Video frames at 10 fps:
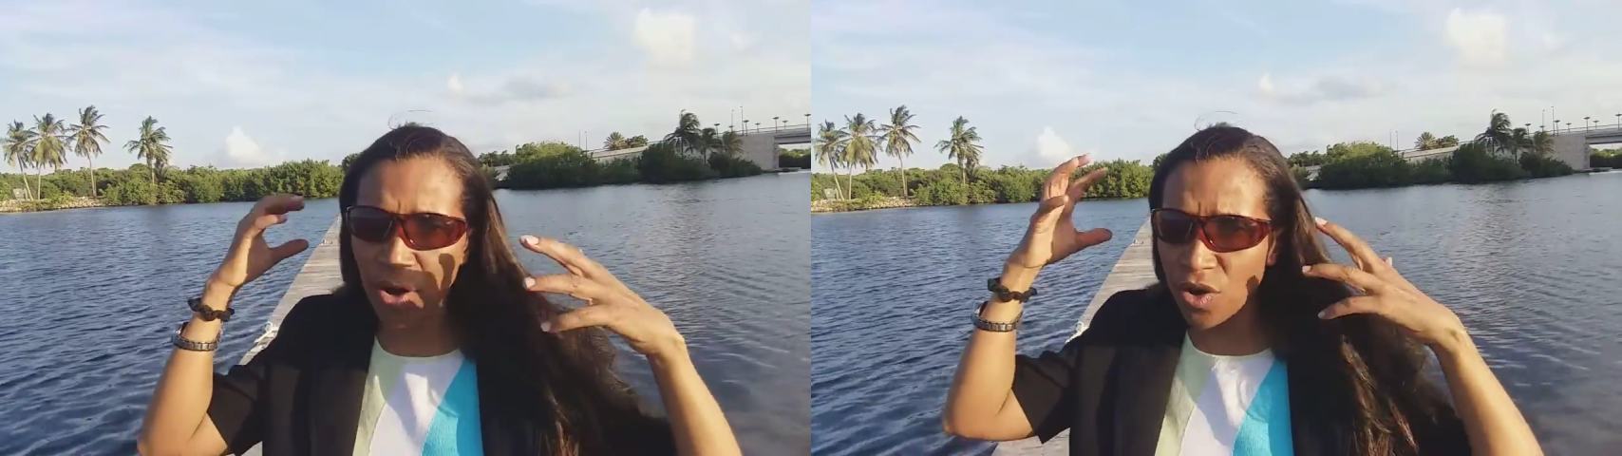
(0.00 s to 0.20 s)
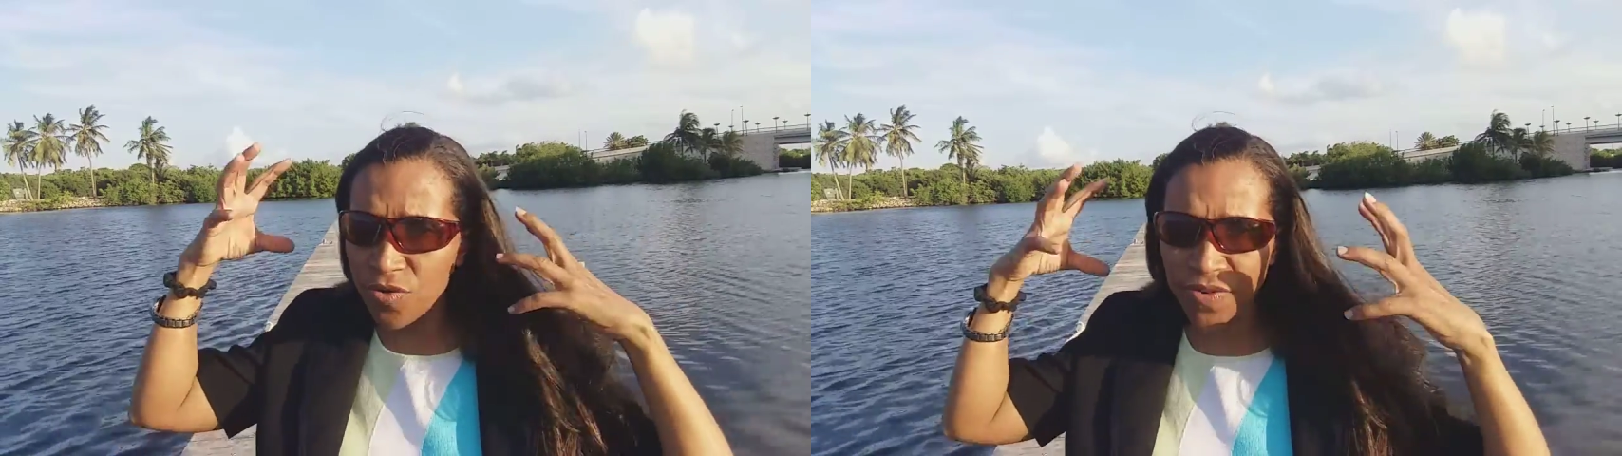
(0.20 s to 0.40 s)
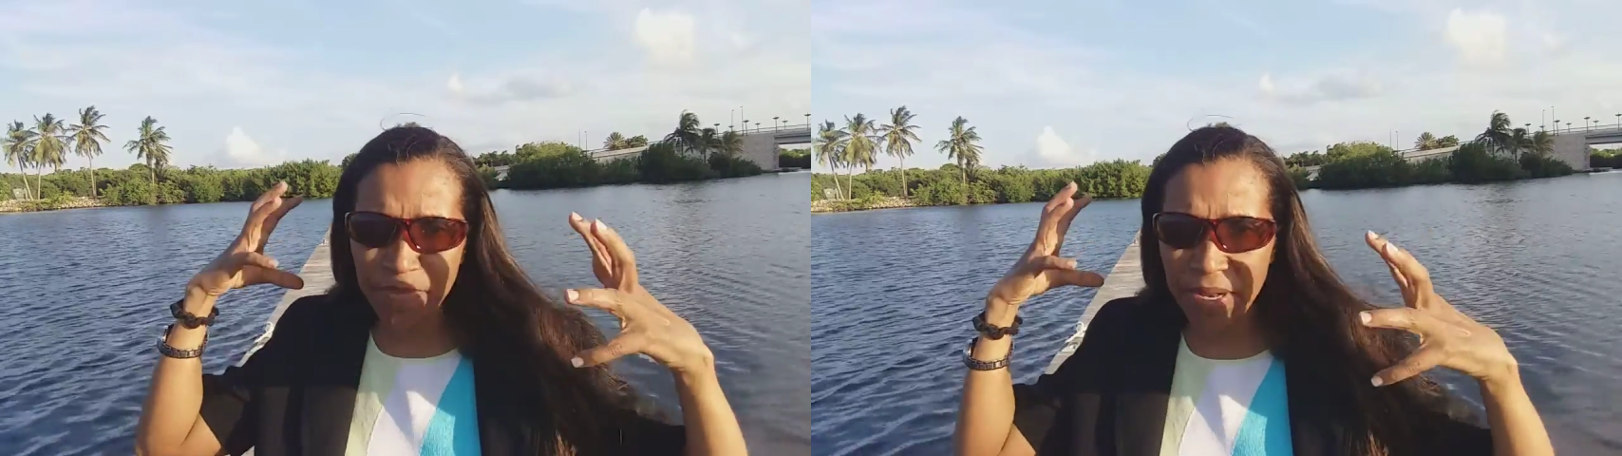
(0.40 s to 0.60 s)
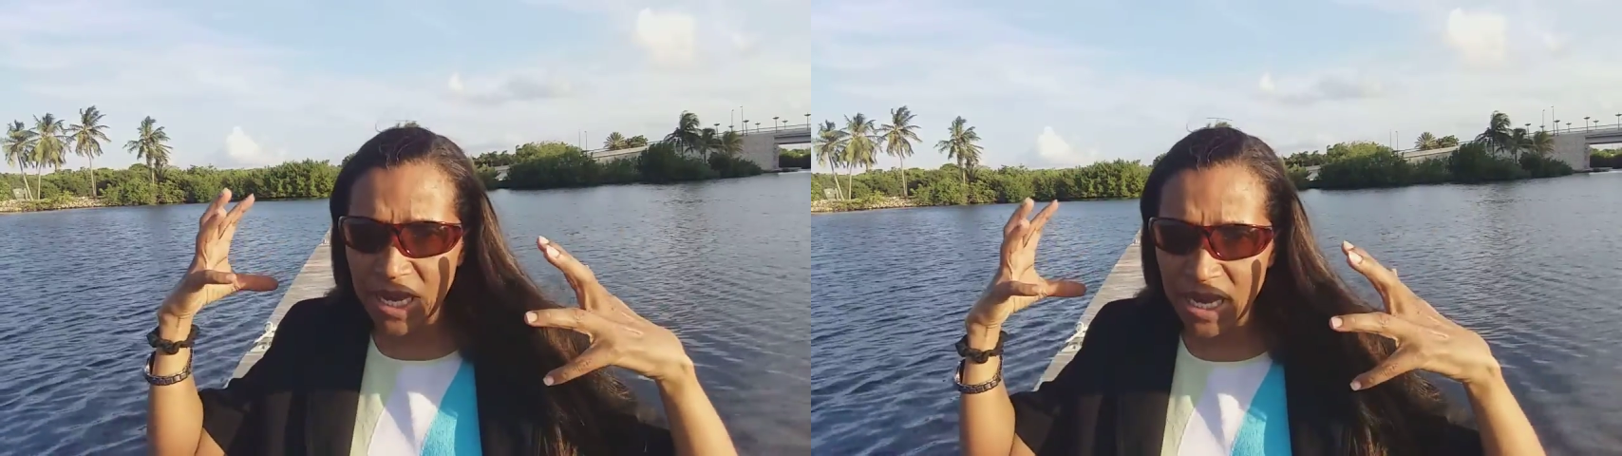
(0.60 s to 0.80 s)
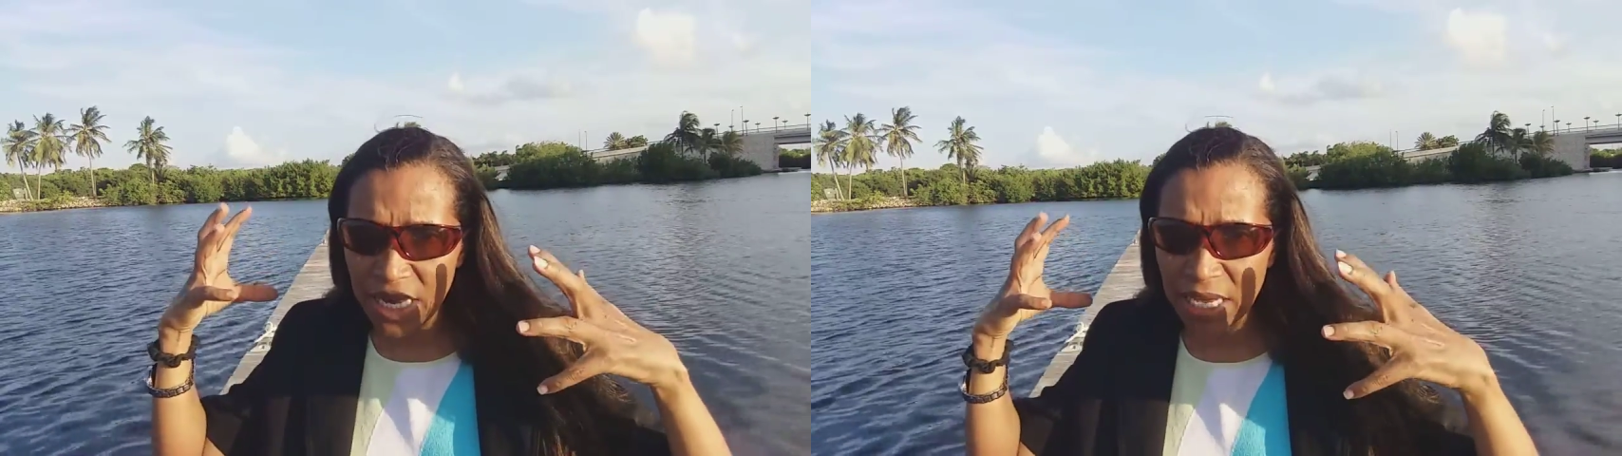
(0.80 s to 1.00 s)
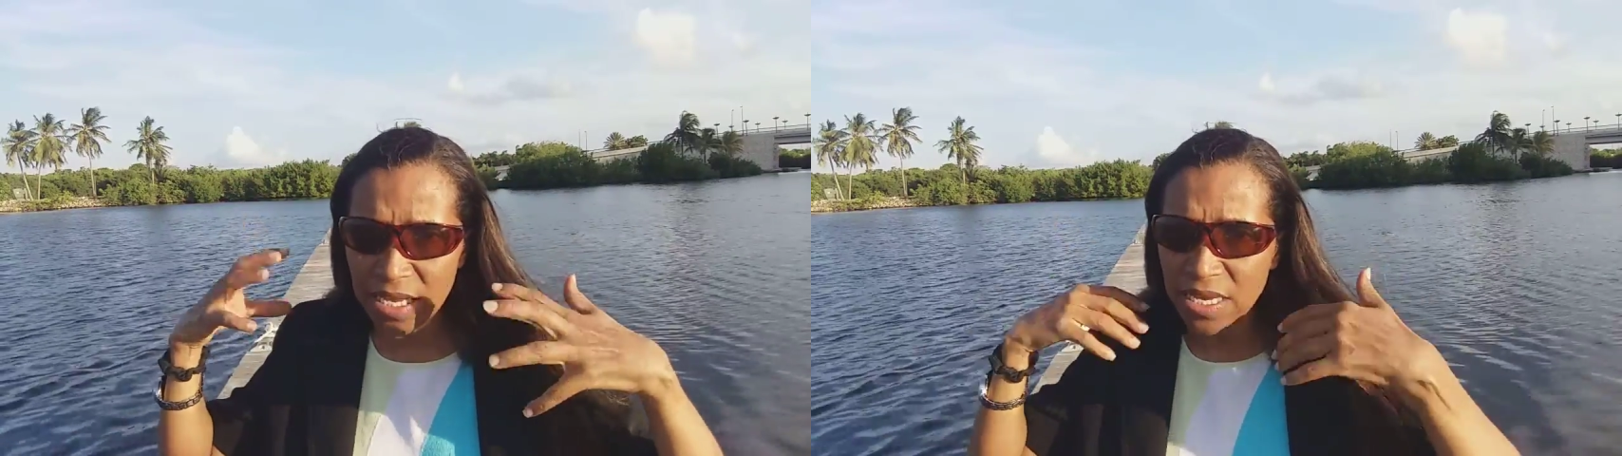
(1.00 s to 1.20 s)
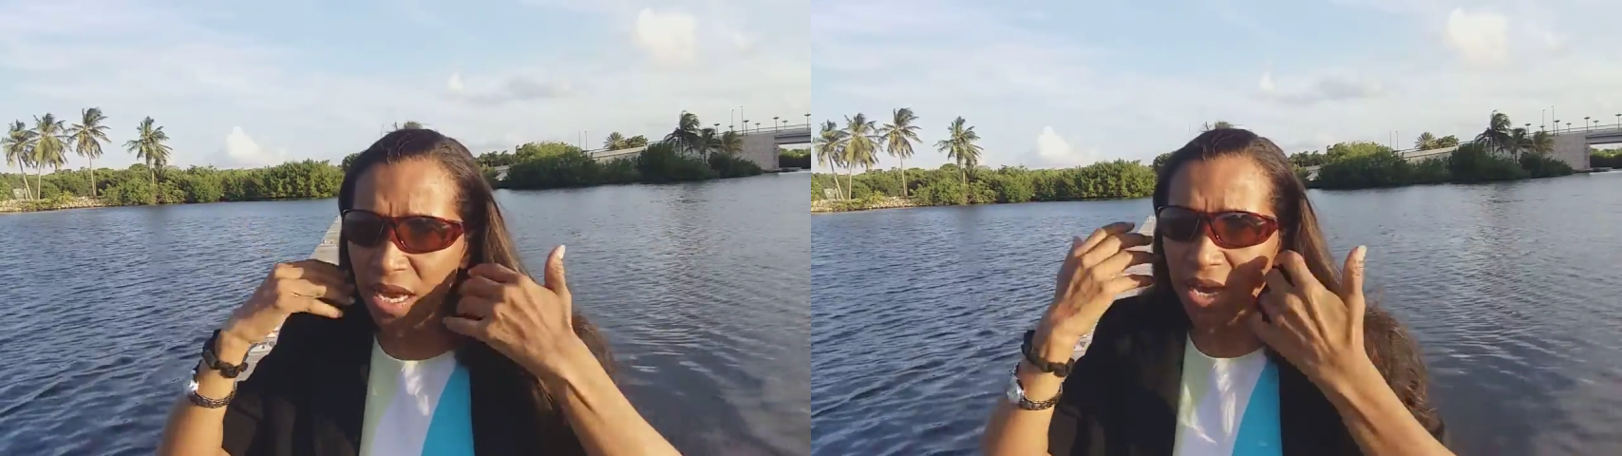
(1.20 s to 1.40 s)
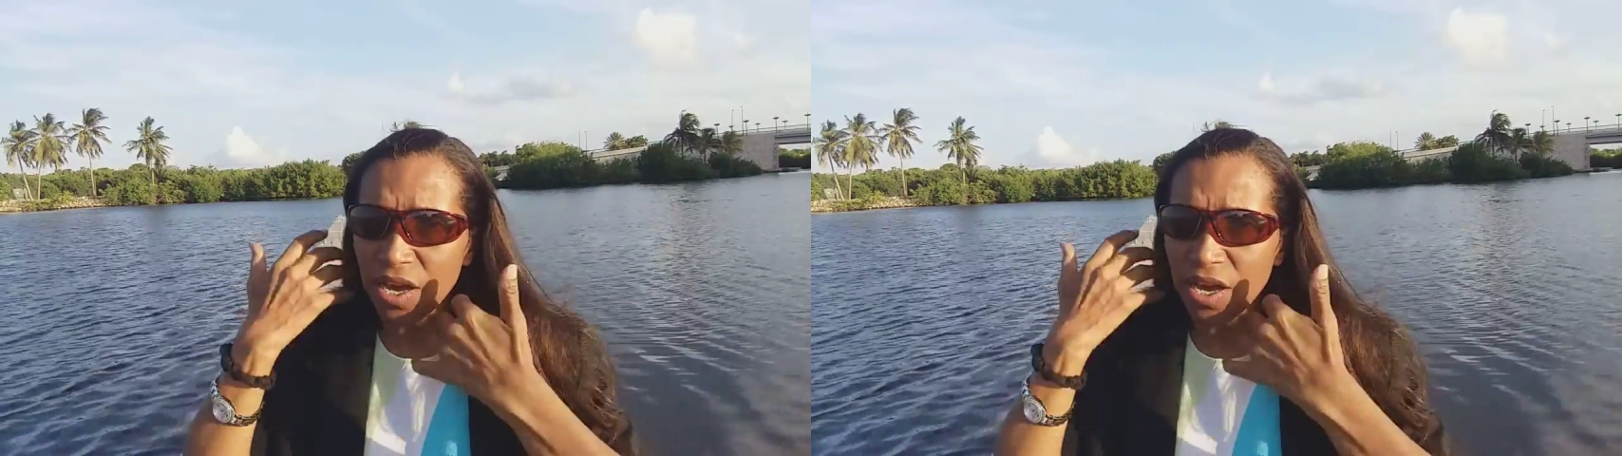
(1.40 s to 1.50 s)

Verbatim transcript: of all over the place,